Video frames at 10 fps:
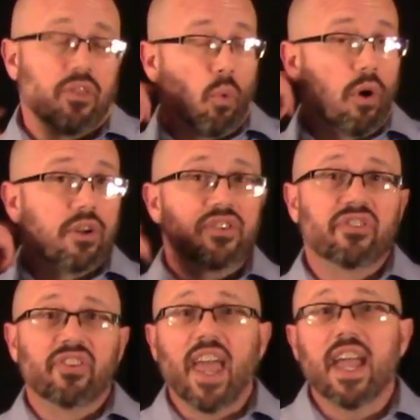The word
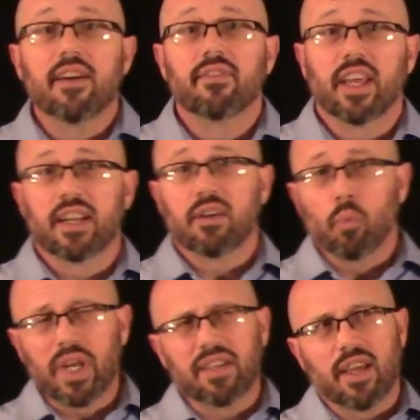saved, and
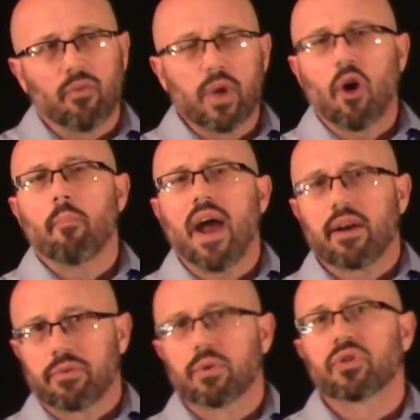if we go
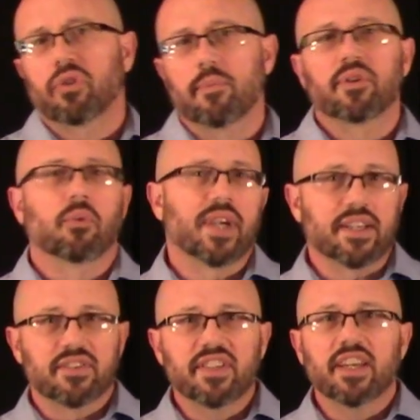back through scripture, we
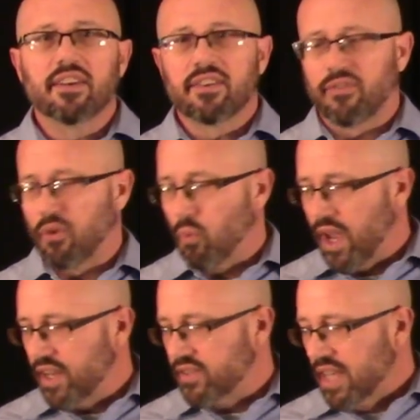can see it in different
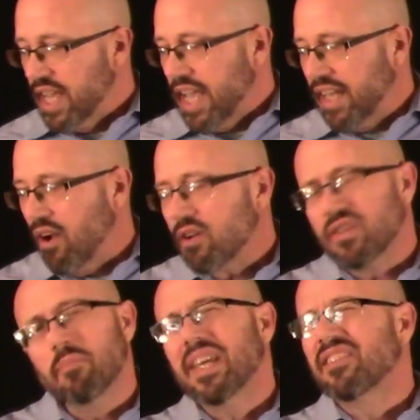ways.
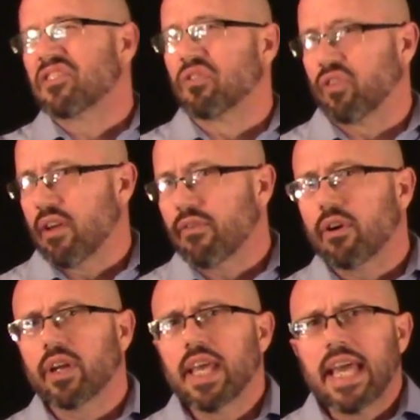It means
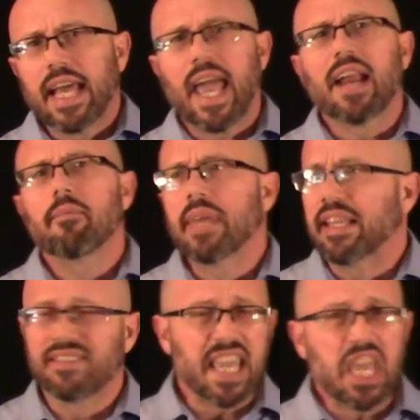delivered. It kind of
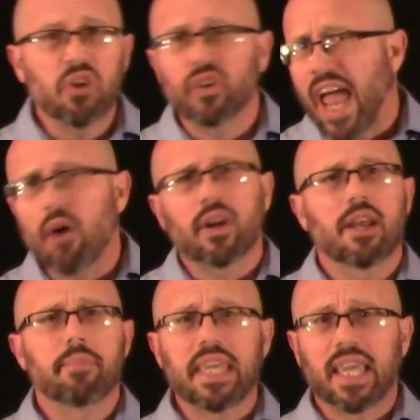means healed. How can
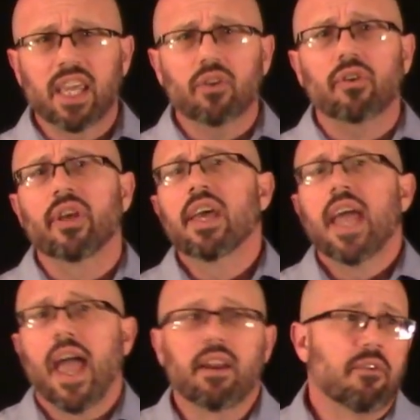I be healed?
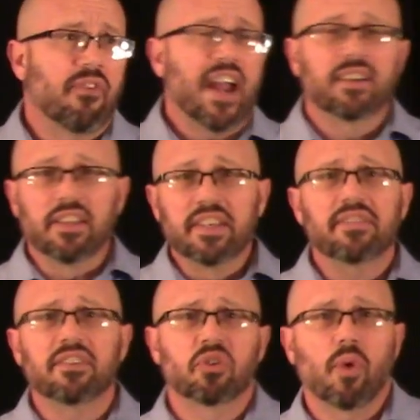And in fact, in
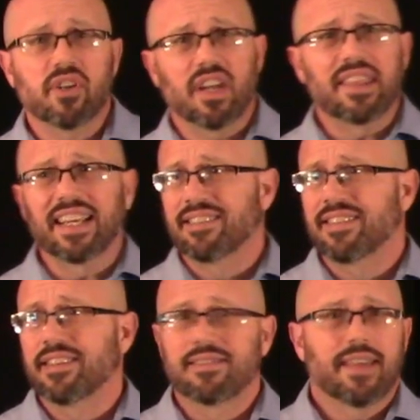this situation, I think it
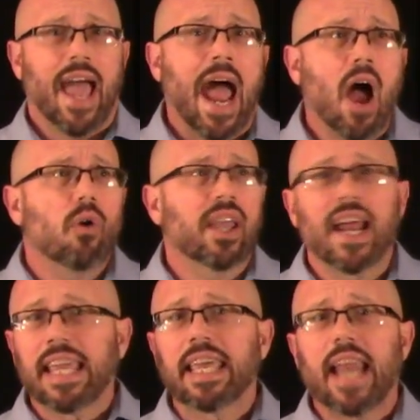says, how can
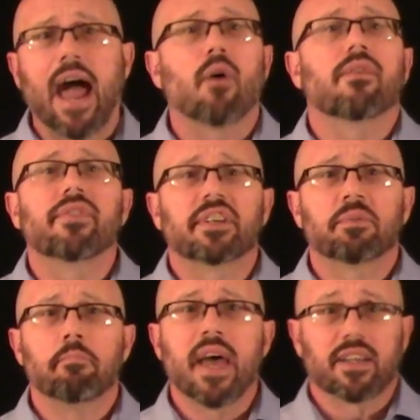I get out of
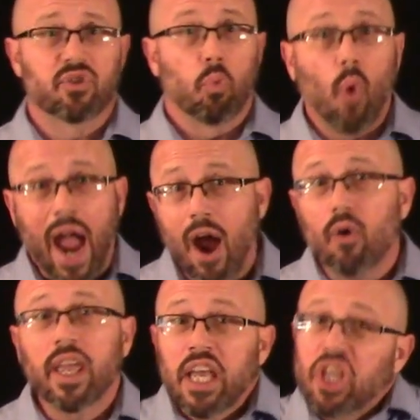this mess?
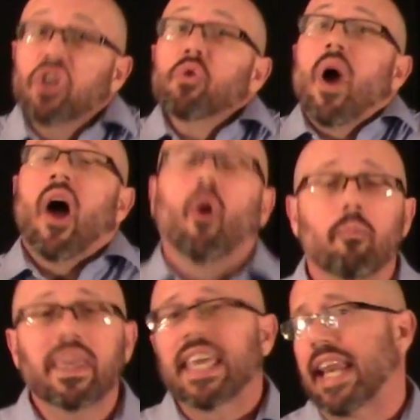How can you
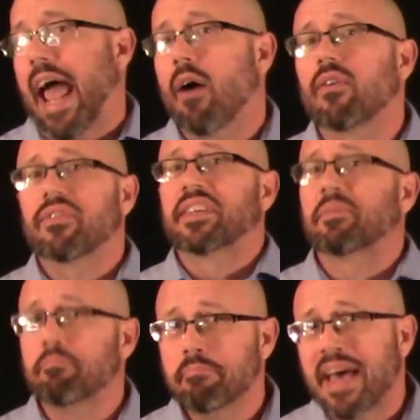help me get out of
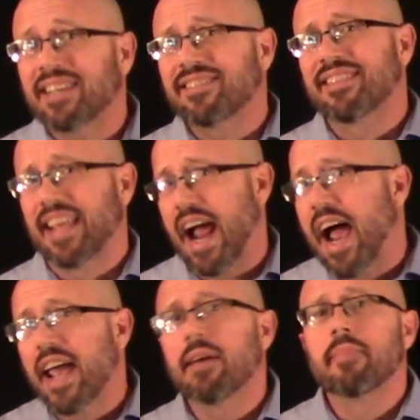this mess that
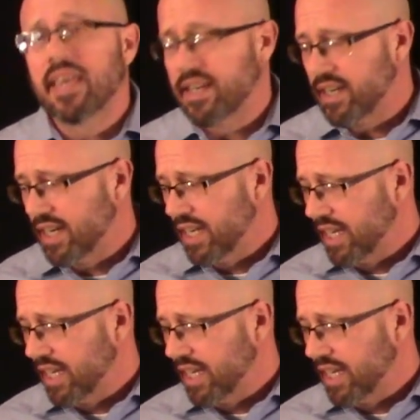I am in?